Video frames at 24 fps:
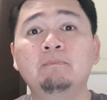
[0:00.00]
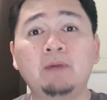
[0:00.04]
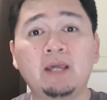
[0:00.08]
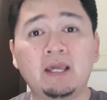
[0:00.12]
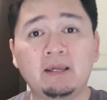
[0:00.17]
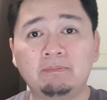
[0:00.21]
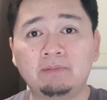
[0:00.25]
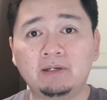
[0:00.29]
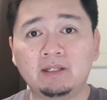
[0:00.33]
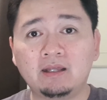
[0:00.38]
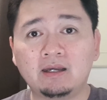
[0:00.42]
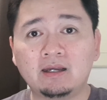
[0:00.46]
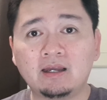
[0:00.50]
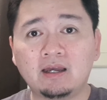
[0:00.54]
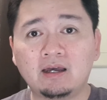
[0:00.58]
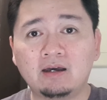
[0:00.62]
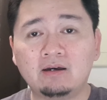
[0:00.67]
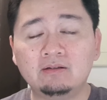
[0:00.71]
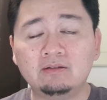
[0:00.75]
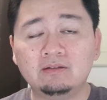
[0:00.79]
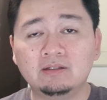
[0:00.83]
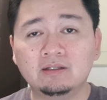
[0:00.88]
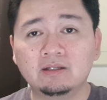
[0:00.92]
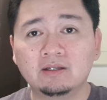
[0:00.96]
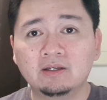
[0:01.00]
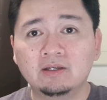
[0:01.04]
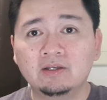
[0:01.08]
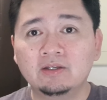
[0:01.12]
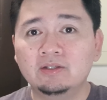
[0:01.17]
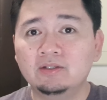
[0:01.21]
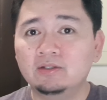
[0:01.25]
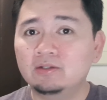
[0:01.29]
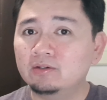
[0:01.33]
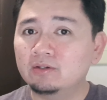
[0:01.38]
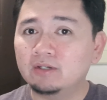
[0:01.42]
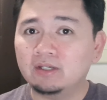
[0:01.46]
PayPal account,
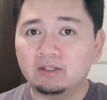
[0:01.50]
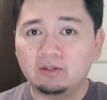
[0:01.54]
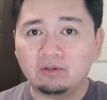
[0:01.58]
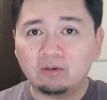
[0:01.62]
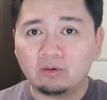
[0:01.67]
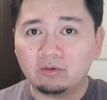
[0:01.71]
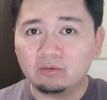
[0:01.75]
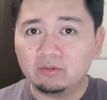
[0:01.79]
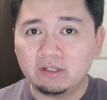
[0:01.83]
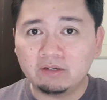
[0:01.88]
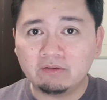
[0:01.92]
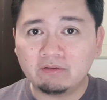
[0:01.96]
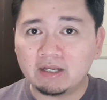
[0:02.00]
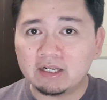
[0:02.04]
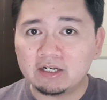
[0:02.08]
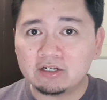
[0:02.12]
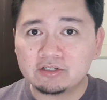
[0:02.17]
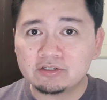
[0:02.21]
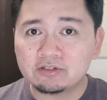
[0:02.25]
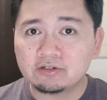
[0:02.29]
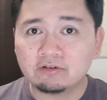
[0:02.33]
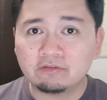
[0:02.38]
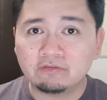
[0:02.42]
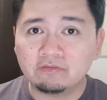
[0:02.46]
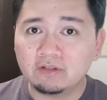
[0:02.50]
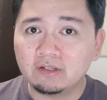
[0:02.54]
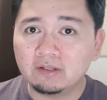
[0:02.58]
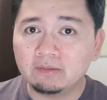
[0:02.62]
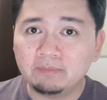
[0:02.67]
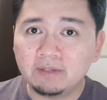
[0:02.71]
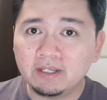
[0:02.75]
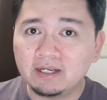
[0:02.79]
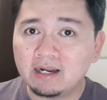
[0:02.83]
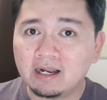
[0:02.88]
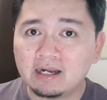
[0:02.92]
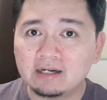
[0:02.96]
you can only register
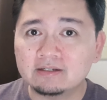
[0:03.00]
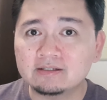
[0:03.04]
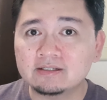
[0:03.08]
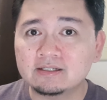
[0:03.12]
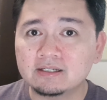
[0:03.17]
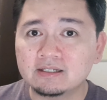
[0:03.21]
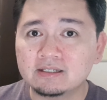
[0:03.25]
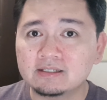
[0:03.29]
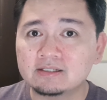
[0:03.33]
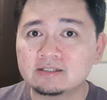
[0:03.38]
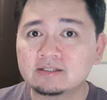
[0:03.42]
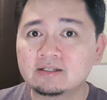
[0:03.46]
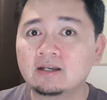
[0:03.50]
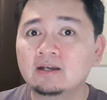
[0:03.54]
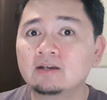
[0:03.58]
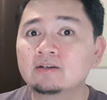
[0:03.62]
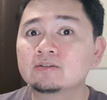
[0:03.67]
Philippine addresses.